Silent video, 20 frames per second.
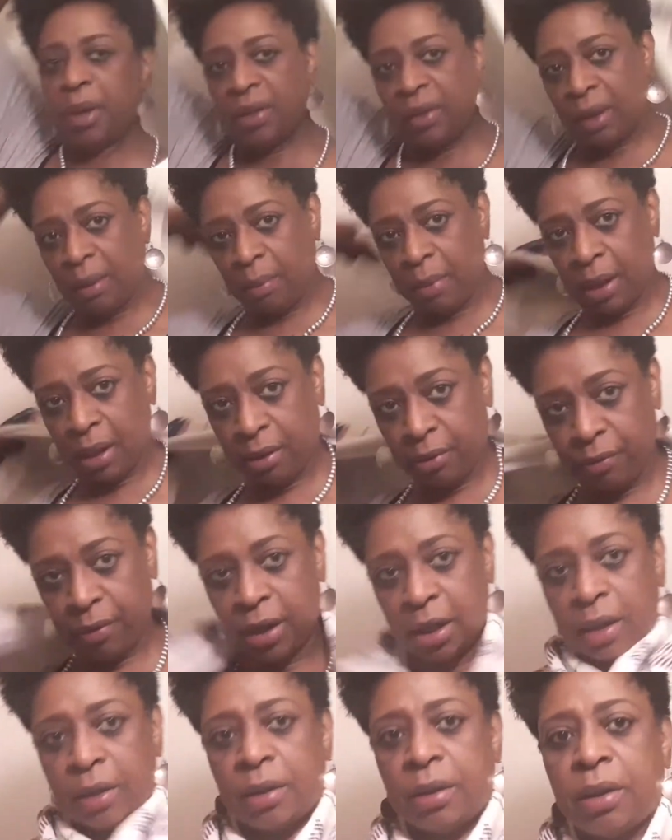that back
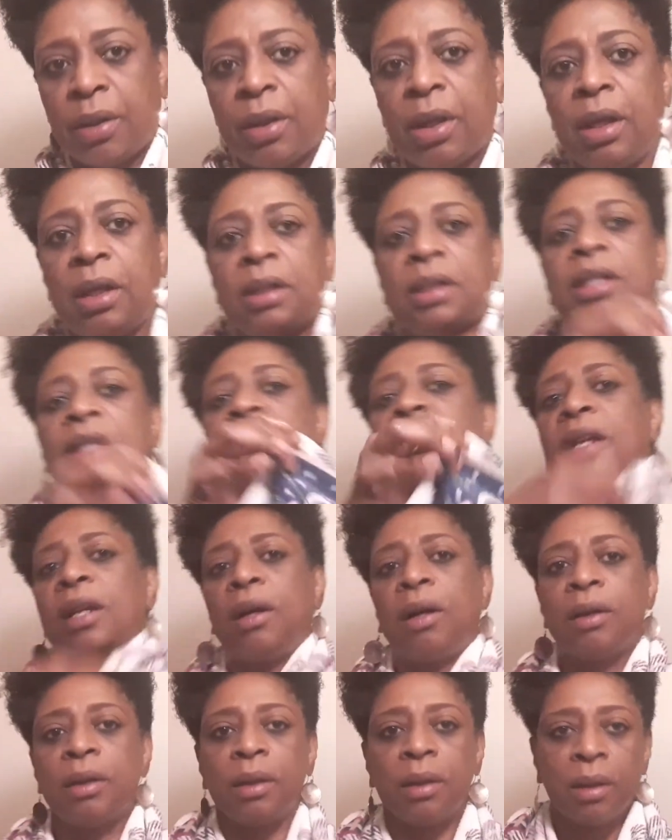around so that it doesn't get
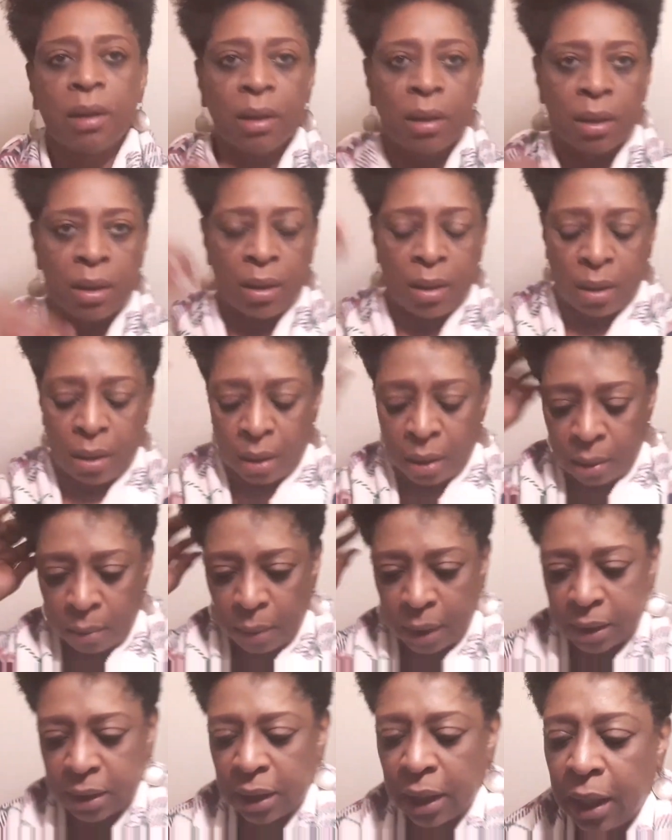on
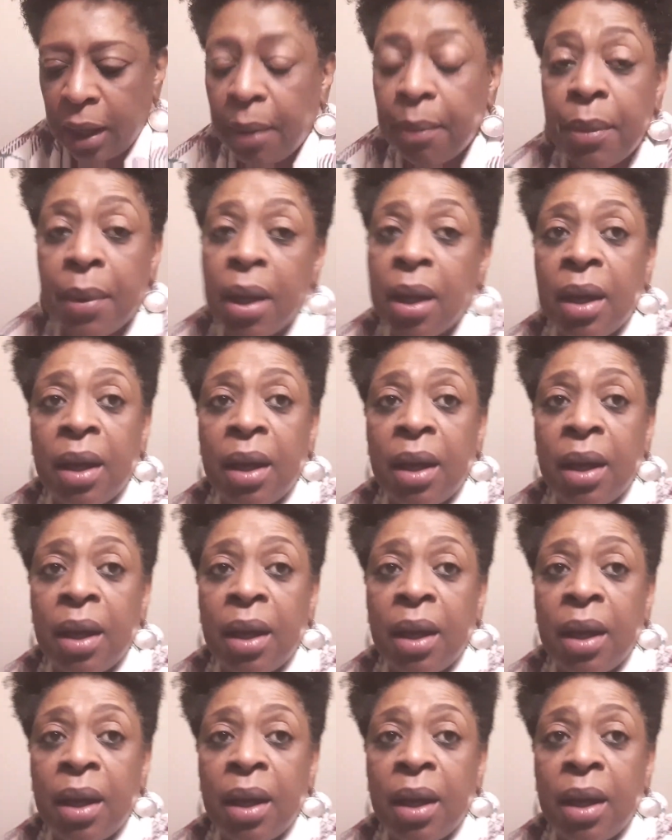my top.